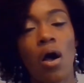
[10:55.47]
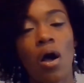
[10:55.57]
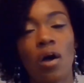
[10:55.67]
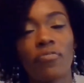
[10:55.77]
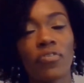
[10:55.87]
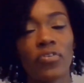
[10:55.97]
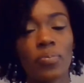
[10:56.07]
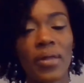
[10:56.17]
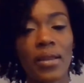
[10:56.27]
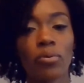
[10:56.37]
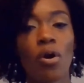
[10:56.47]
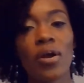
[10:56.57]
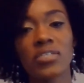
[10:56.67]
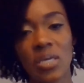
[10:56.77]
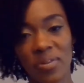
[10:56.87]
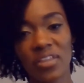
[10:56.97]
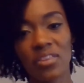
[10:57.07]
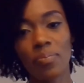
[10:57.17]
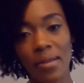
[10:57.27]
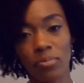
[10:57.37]
offer for the platinum card. Typically
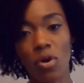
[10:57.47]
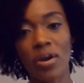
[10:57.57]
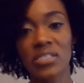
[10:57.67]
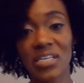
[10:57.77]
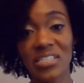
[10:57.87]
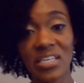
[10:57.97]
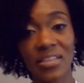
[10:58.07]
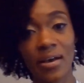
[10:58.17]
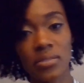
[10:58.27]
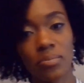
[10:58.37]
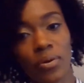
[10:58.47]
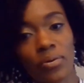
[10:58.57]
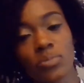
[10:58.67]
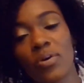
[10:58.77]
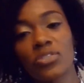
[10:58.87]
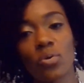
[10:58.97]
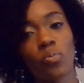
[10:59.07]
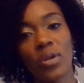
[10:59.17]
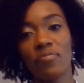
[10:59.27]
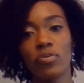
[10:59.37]
the platinum card is 60,000 bonus points. So
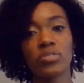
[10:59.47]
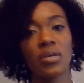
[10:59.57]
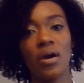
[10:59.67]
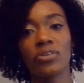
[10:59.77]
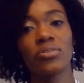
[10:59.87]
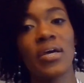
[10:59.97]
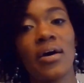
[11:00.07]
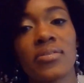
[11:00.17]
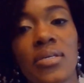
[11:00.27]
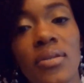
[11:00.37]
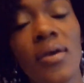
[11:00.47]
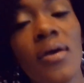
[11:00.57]
whenever you see 100,000,